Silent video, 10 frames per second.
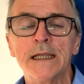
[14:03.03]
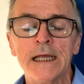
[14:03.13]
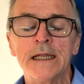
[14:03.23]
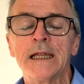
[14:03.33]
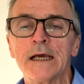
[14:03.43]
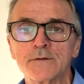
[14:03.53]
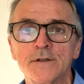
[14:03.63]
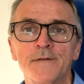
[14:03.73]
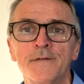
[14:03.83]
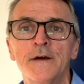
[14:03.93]
in and out
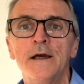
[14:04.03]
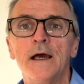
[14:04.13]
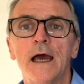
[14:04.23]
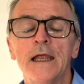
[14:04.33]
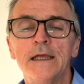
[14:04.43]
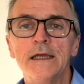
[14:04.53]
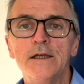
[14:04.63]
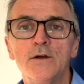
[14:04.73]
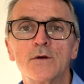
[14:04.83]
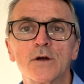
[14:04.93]
of any
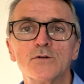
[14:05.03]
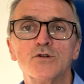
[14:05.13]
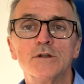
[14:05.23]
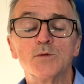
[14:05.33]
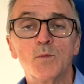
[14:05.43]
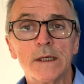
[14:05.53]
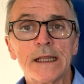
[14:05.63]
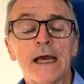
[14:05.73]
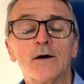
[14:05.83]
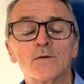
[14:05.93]
EU countries
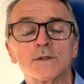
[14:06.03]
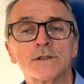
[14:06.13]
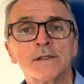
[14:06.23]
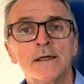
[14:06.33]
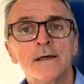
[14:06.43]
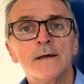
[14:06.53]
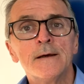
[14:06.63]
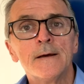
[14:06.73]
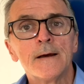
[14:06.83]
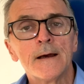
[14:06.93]
without
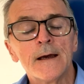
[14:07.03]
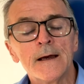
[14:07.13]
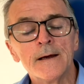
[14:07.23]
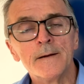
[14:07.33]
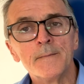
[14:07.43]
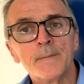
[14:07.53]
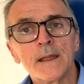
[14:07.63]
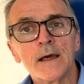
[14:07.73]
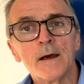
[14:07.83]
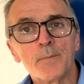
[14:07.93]

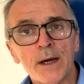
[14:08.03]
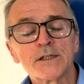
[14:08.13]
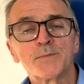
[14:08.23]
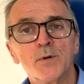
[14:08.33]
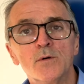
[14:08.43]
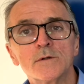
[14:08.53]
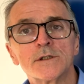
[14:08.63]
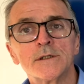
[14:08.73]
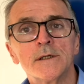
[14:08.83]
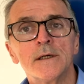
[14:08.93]
a
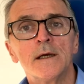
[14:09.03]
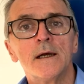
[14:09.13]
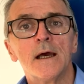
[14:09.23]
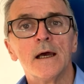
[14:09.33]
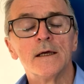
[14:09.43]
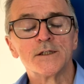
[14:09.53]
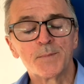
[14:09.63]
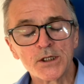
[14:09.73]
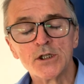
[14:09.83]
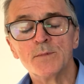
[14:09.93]
passport,
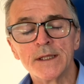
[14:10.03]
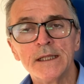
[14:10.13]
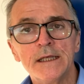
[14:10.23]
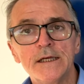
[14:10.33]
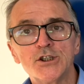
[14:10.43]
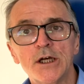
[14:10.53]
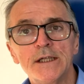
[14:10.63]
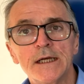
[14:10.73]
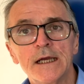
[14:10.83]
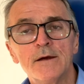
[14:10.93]
especially within the
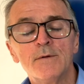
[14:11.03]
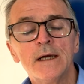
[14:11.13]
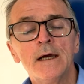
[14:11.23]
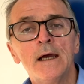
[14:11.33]
Schengen area.